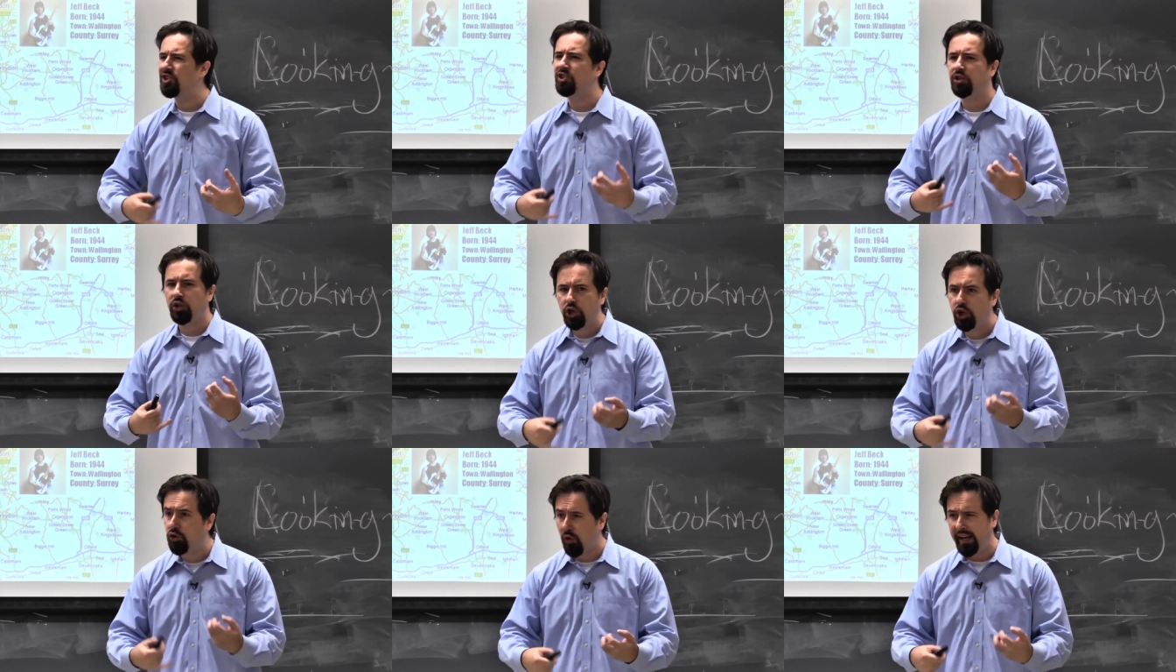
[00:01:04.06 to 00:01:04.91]
just
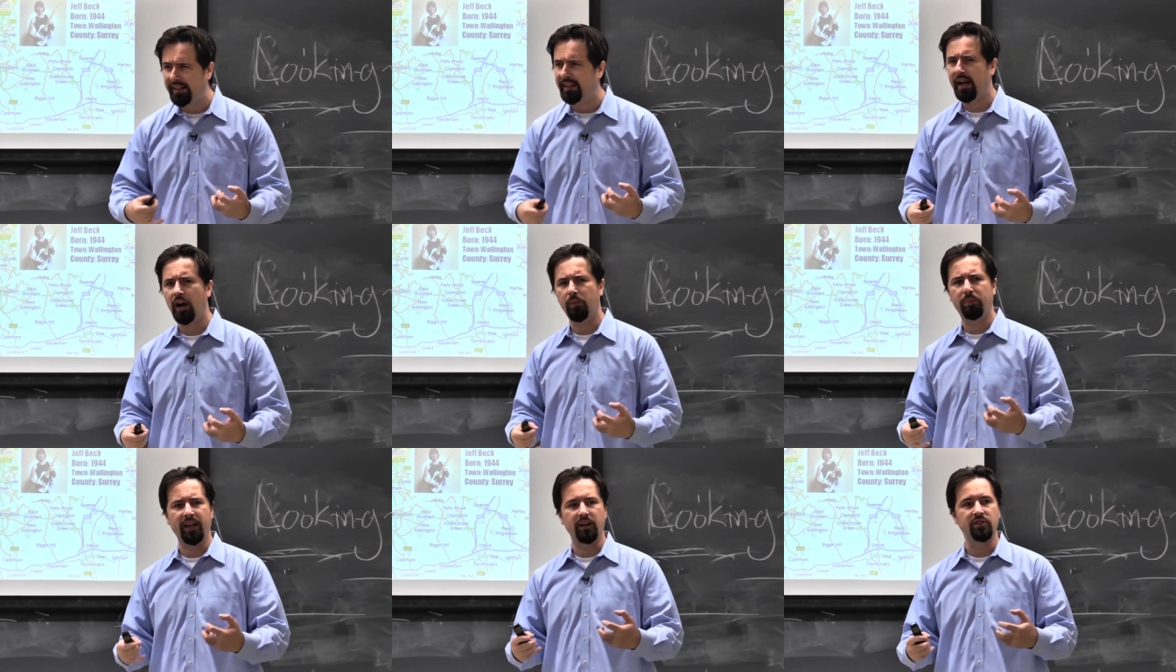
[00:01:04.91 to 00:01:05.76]
great guitar
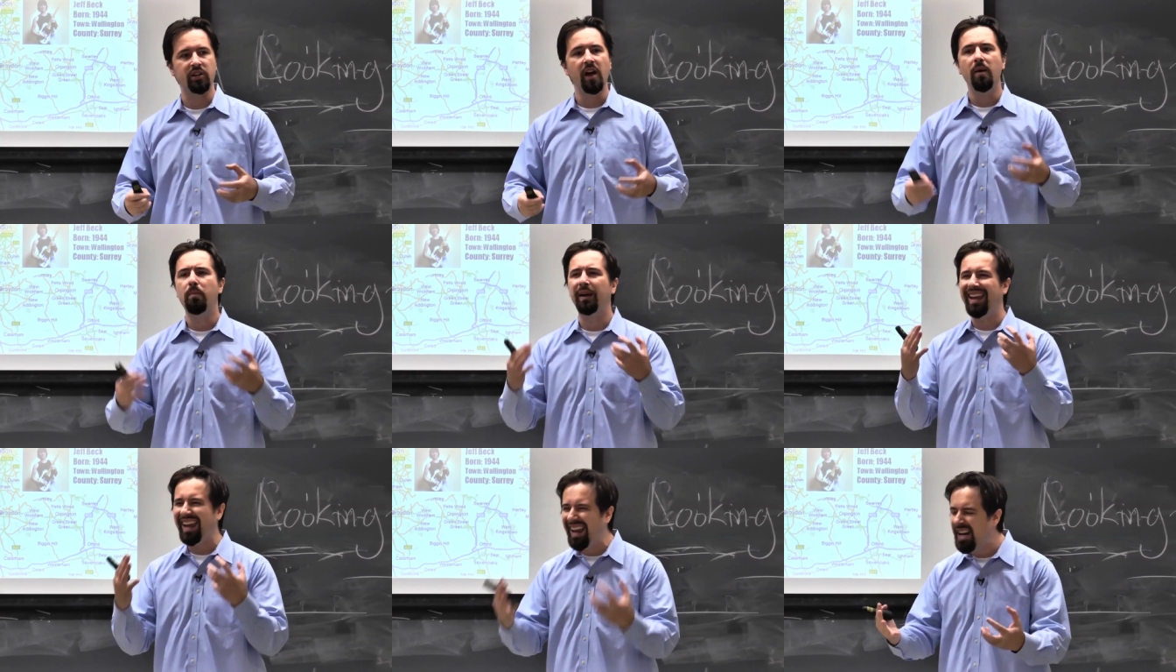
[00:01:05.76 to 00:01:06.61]
players,
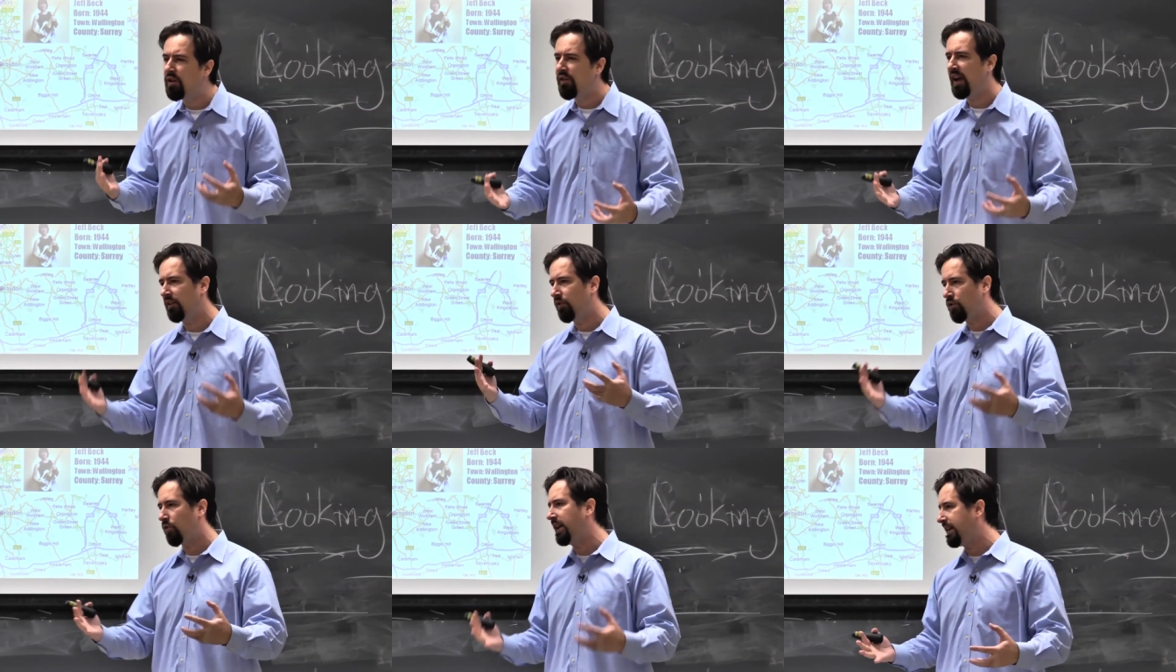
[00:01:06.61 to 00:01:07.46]
but innovative
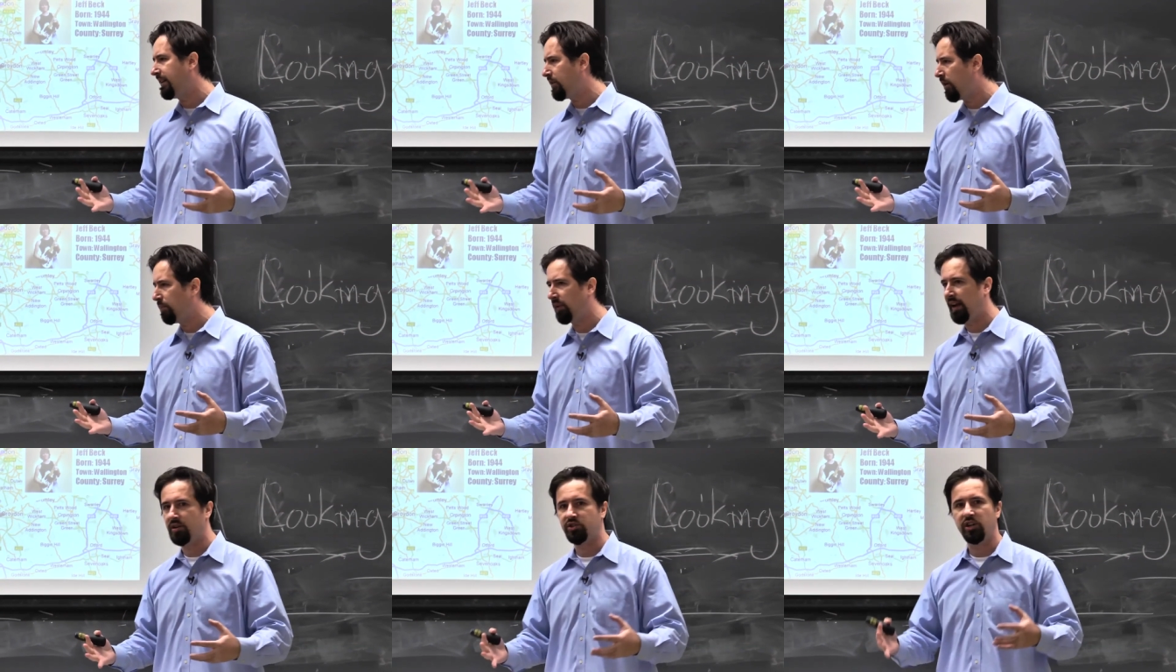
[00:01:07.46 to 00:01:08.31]
great guitar
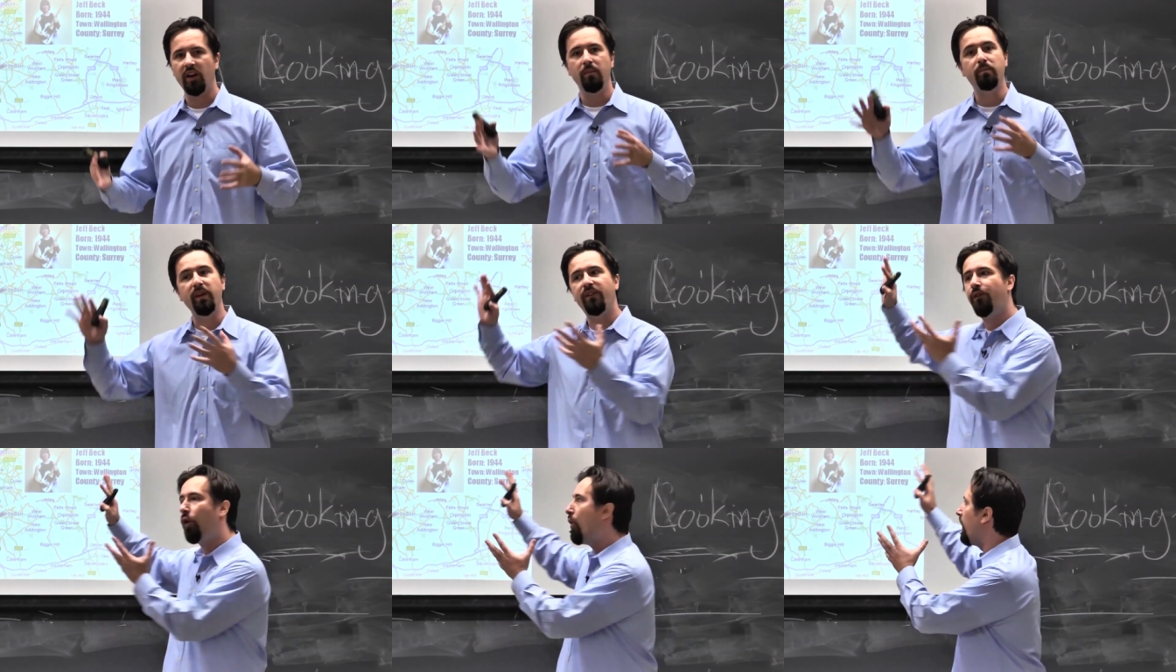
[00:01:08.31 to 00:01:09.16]
players
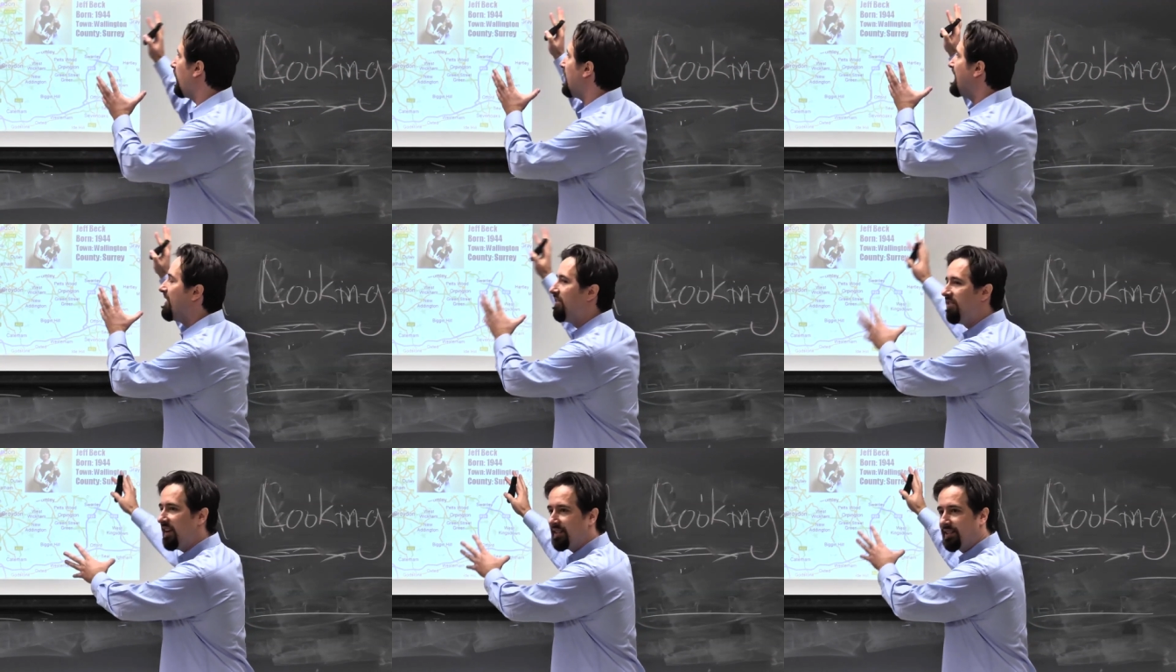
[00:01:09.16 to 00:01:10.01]
before
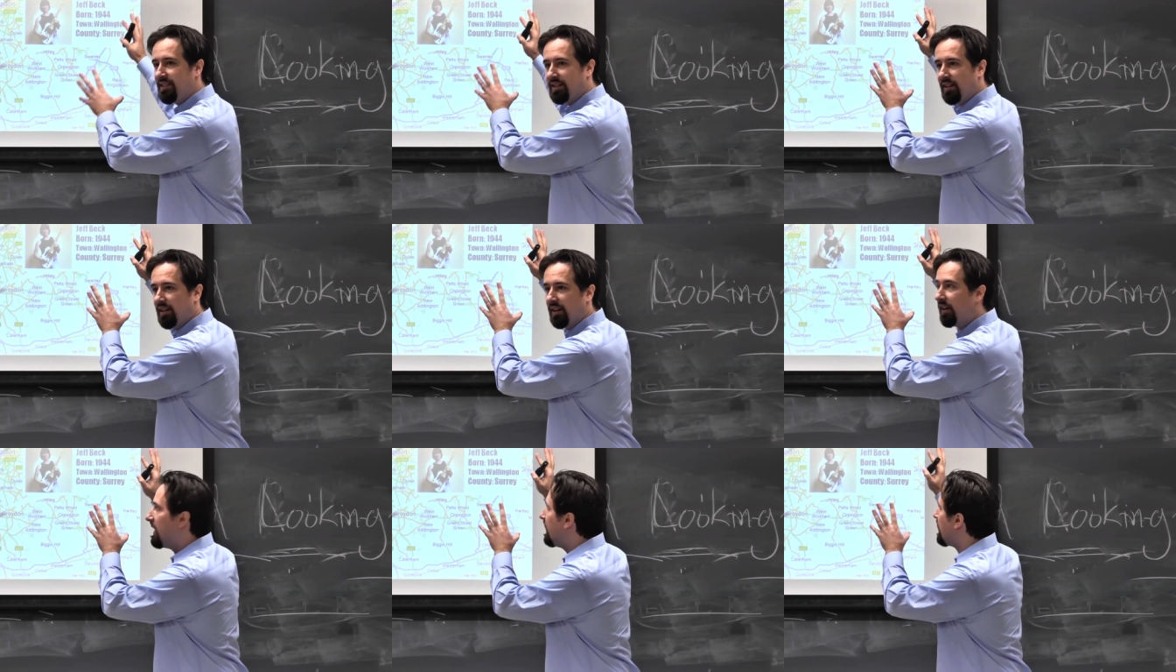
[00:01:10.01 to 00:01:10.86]
this
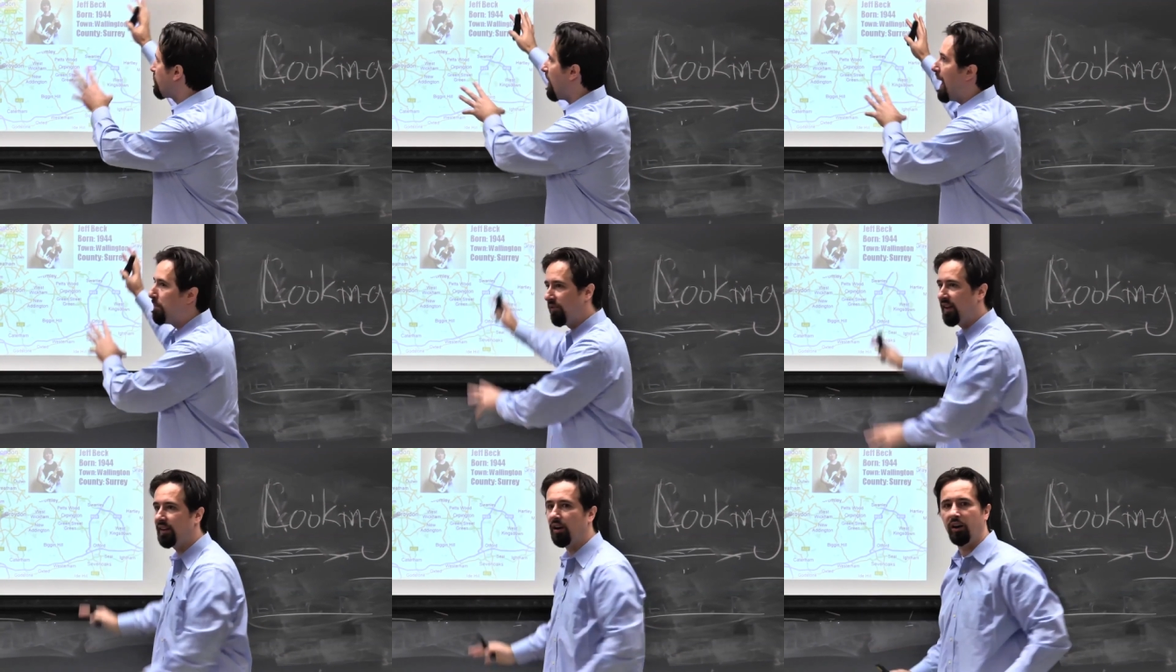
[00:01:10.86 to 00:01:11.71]
crop of
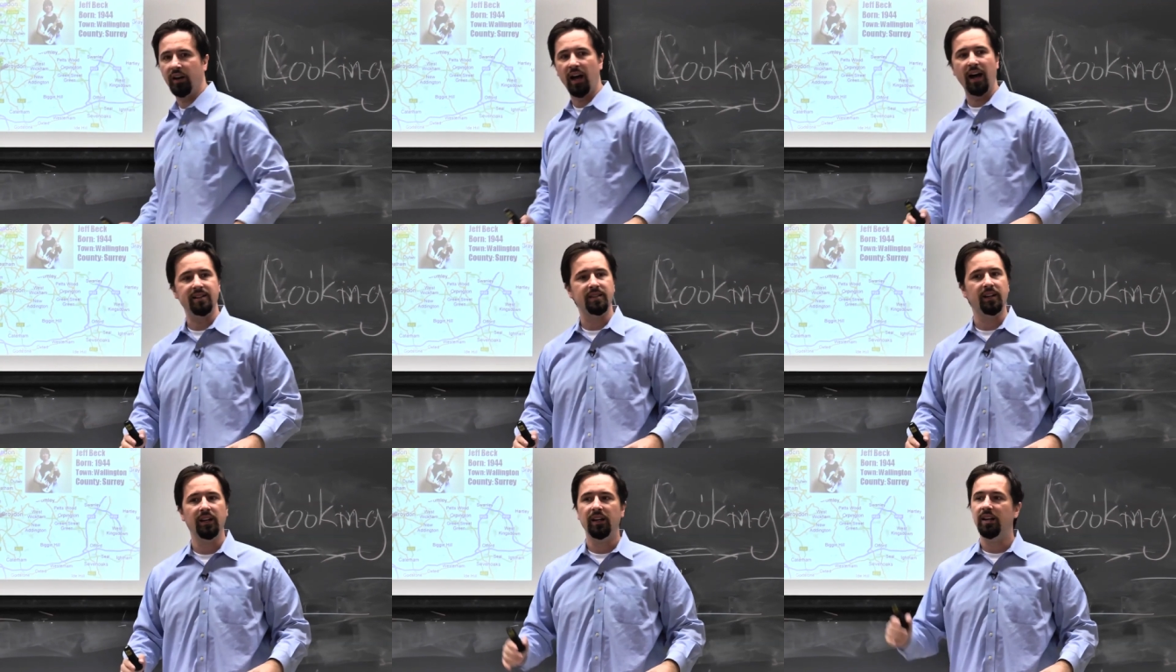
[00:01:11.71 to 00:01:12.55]
guitar gods.
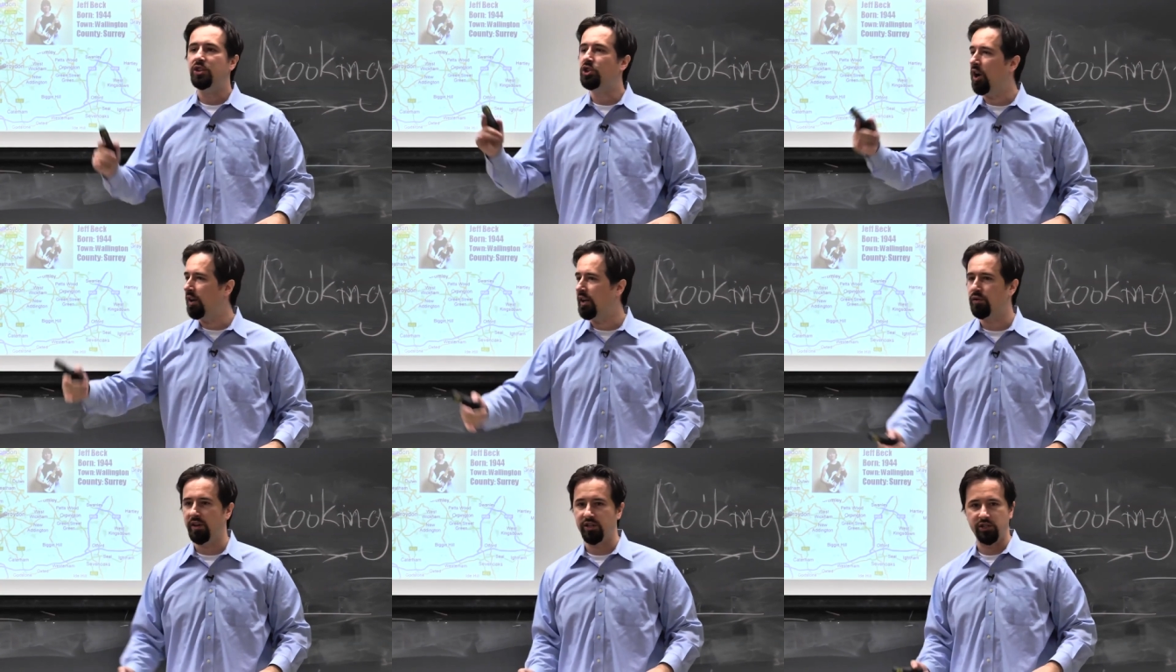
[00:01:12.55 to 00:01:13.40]
Charlie
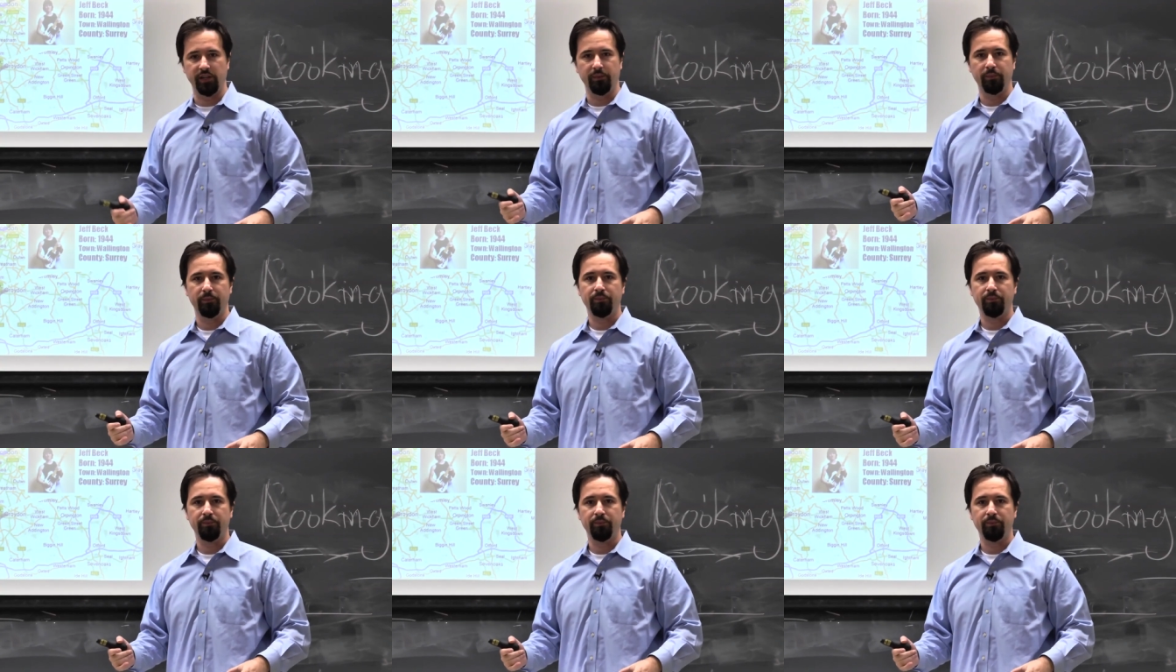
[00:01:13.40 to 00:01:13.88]
Christian,